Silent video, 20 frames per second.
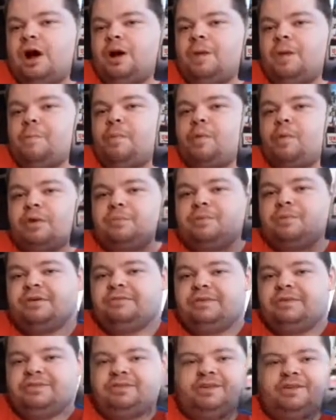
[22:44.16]
more
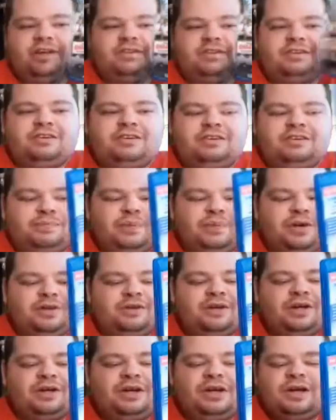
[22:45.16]
movies like this. But
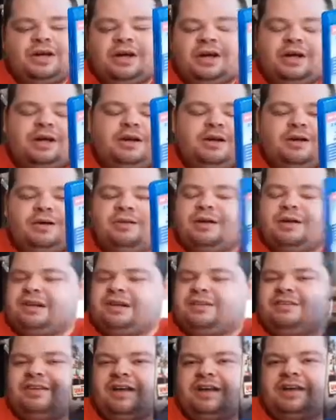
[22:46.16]
like I
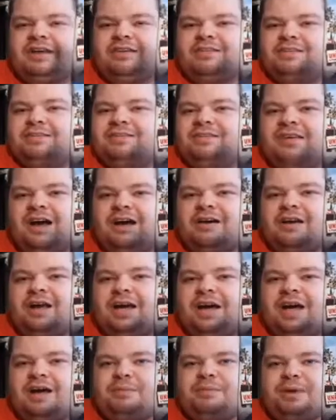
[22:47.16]
said, I guess it's not going to
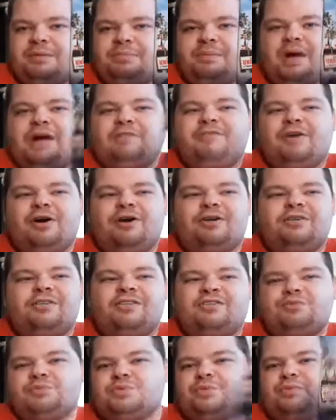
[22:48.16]
happen. But I've heard
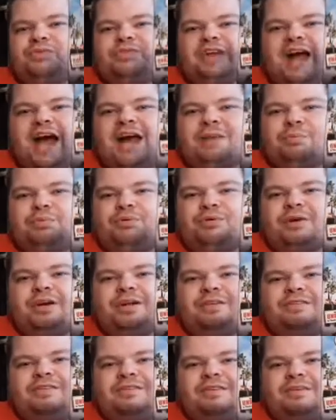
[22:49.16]
this one was out of
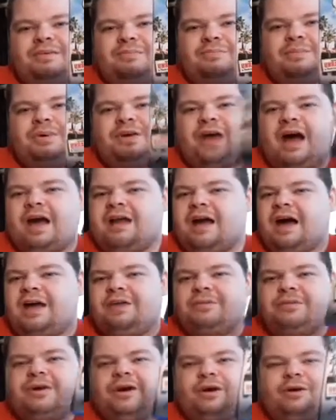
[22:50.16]
print, but I
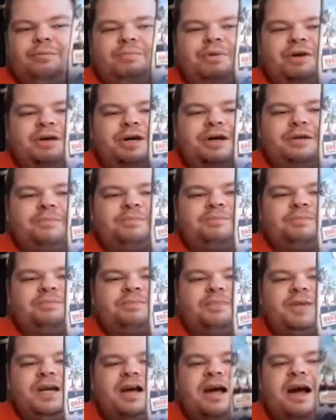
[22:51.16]
don't know. But
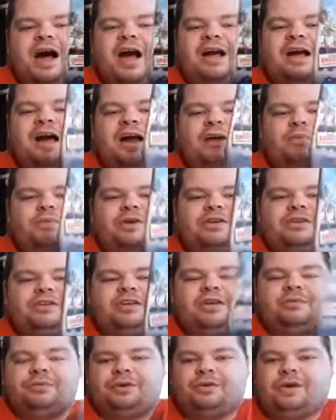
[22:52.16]
I kind of wanted to
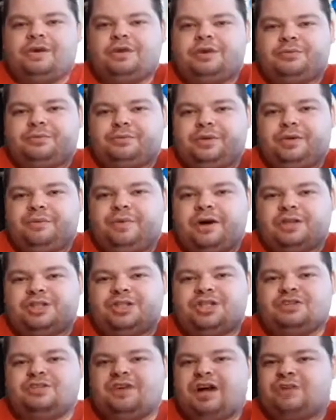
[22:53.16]
give it another rewatch
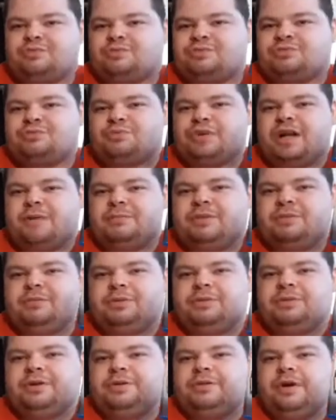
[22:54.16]
because I just remember
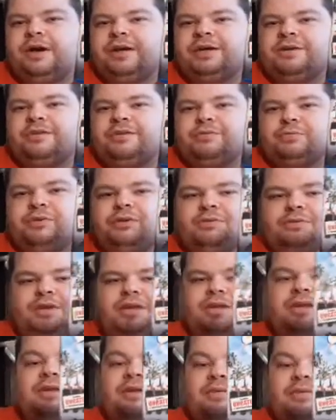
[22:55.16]
really liking this movie,
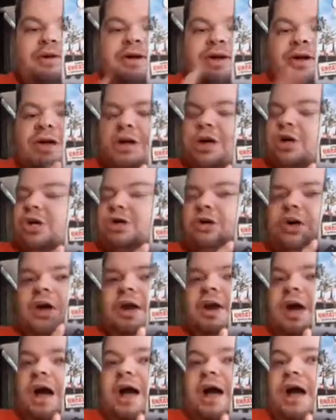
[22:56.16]
and
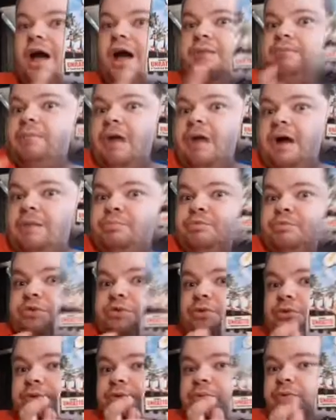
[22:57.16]
I
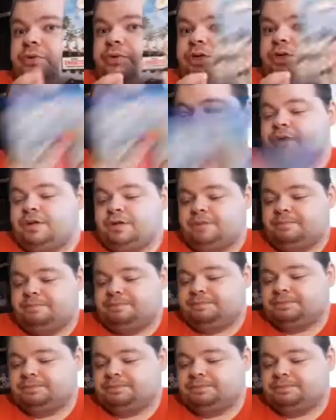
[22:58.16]
absolutely really enjoyed it.